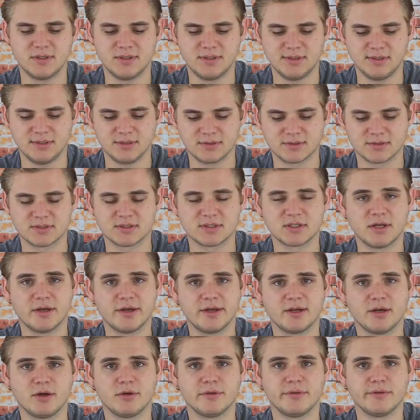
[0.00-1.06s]
the little
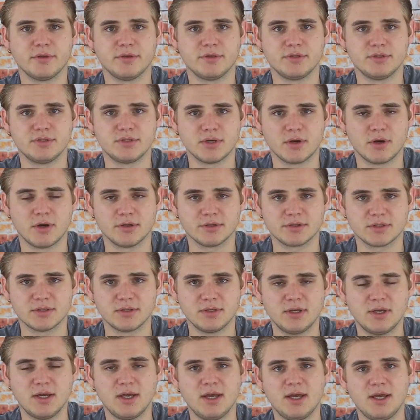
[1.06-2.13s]
slider on the dot,
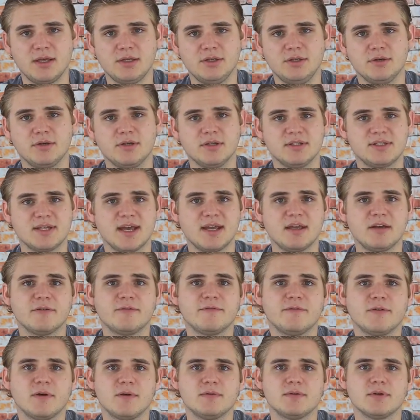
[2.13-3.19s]
you can take a
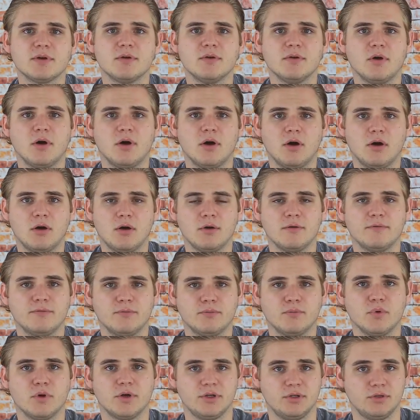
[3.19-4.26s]
photo
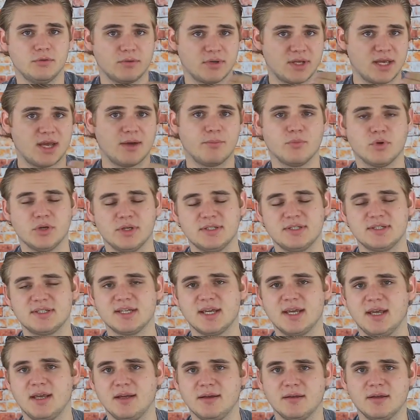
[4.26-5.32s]
of what your camera is
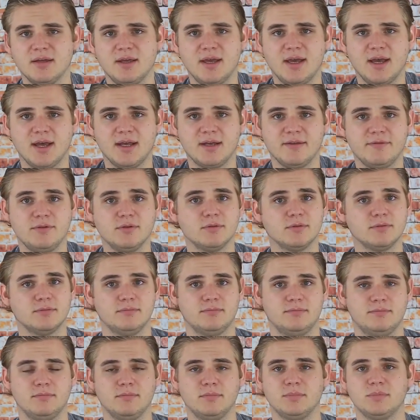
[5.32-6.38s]
seeing. And if you're
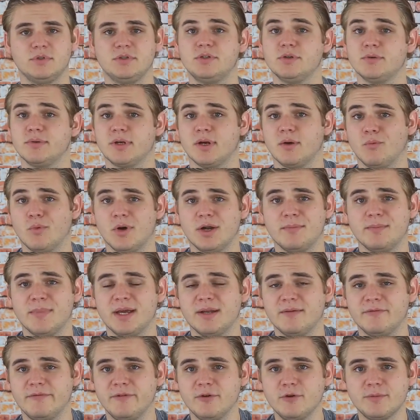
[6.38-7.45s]
doing a
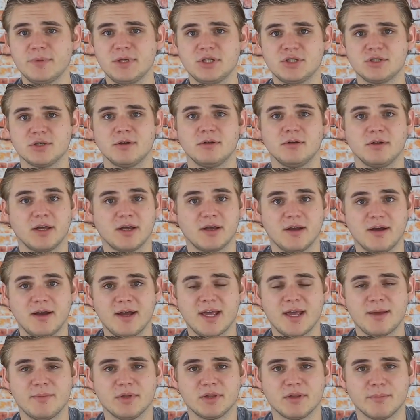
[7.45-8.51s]
one-man filming show like I
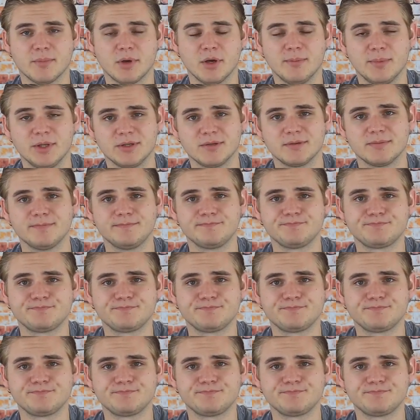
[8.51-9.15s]
am at the moment,